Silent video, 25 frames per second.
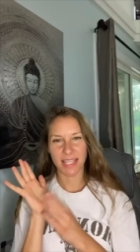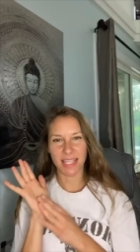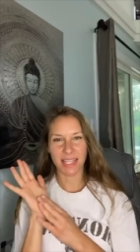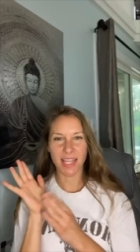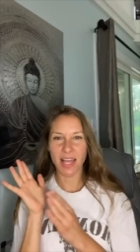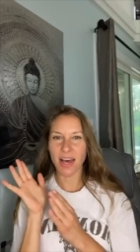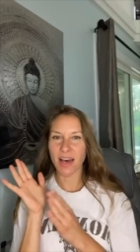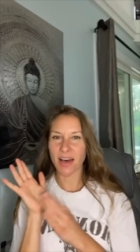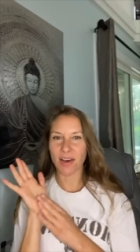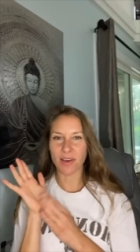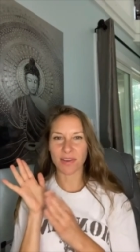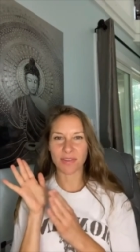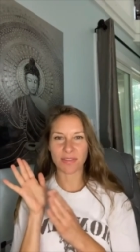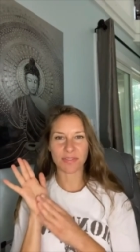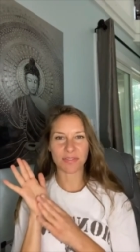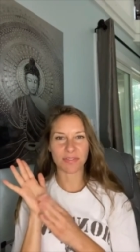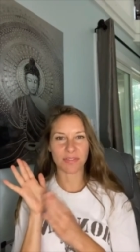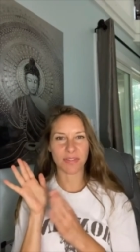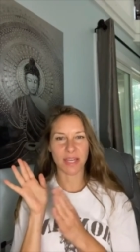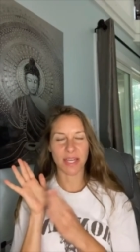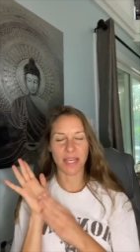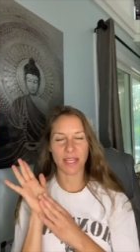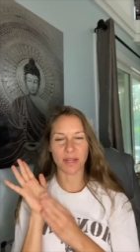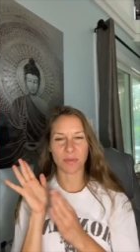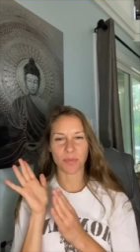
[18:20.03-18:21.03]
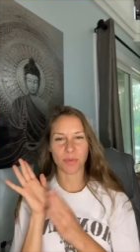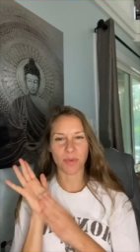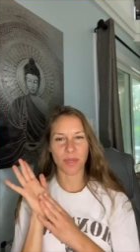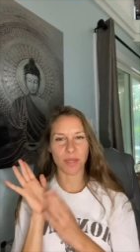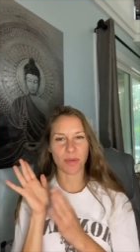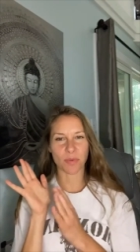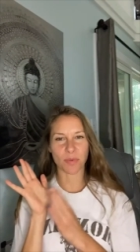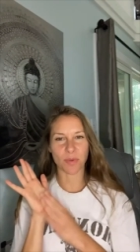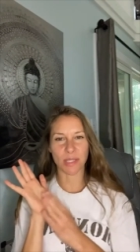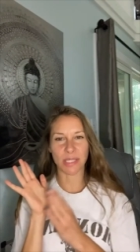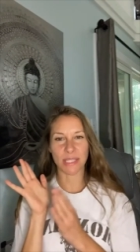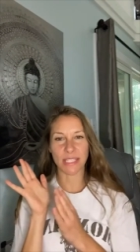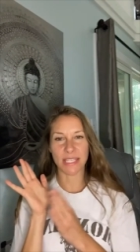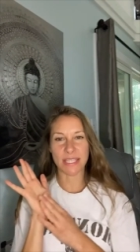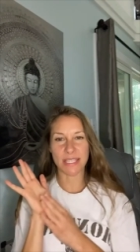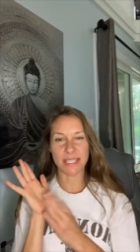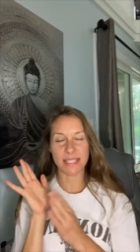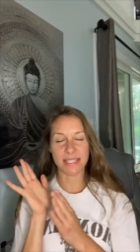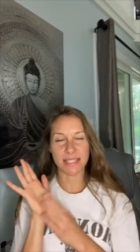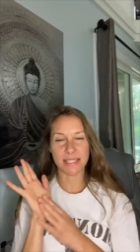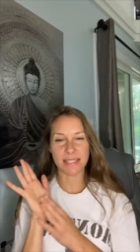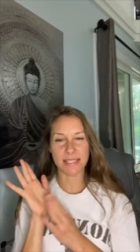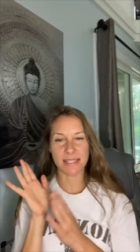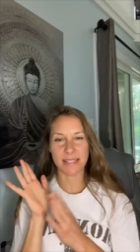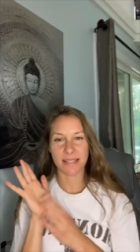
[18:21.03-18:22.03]
love, and we
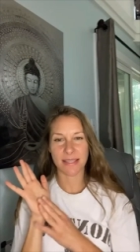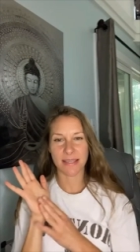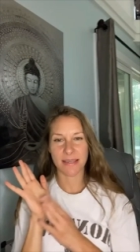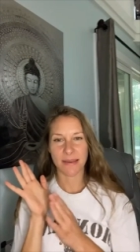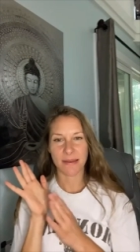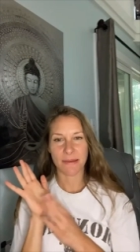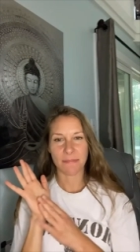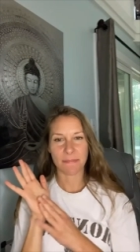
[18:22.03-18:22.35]
release